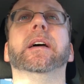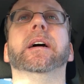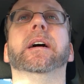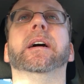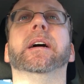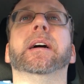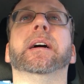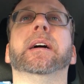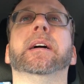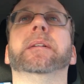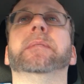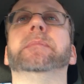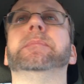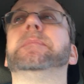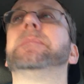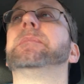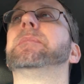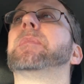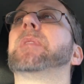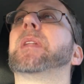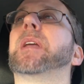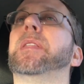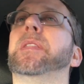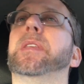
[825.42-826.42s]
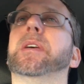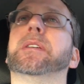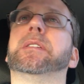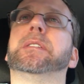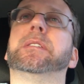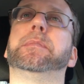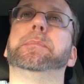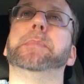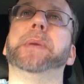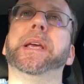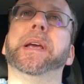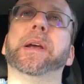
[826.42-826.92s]
the
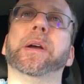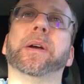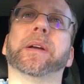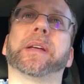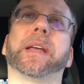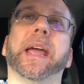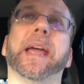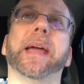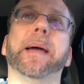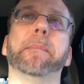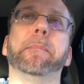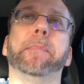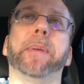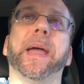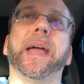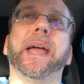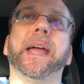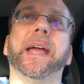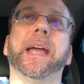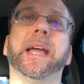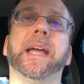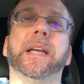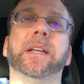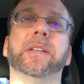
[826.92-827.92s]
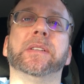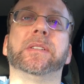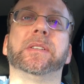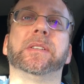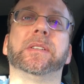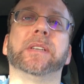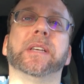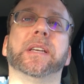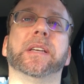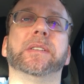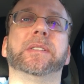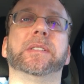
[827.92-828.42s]
smear
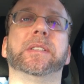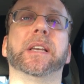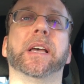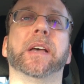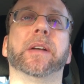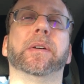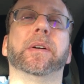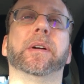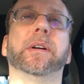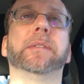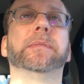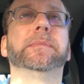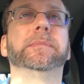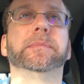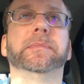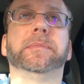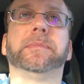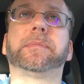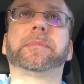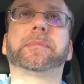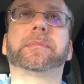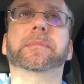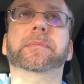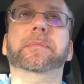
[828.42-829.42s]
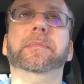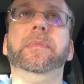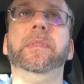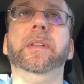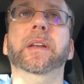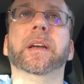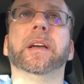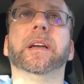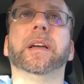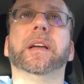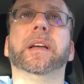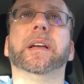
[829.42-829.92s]
campaigns, etc.,
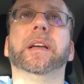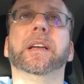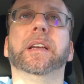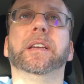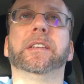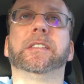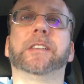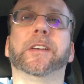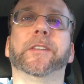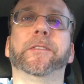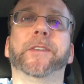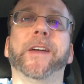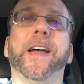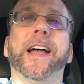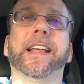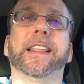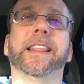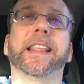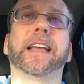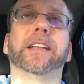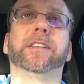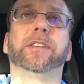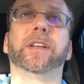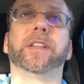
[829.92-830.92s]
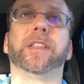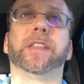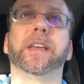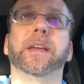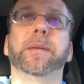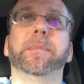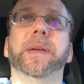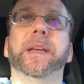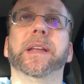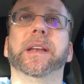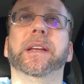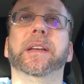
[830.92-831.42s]
is the fact that to
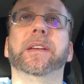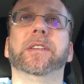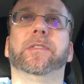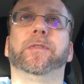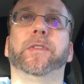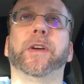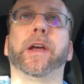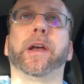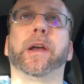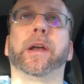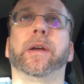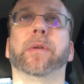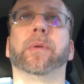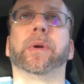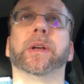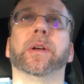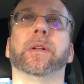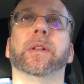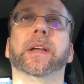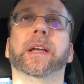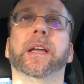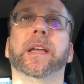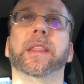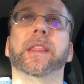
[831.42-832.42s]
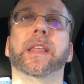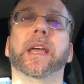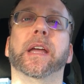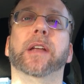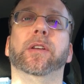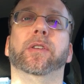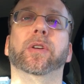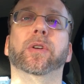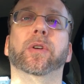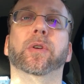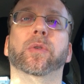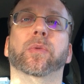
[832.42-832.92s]
them it is very real, and
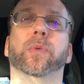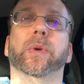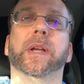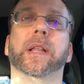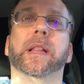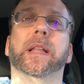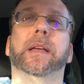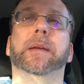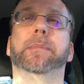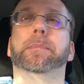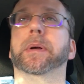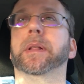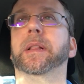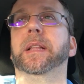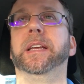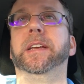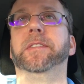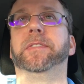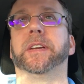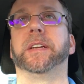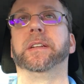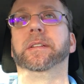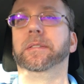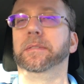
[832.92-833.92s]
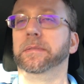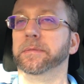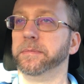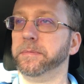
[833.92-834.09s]
they do really believe it.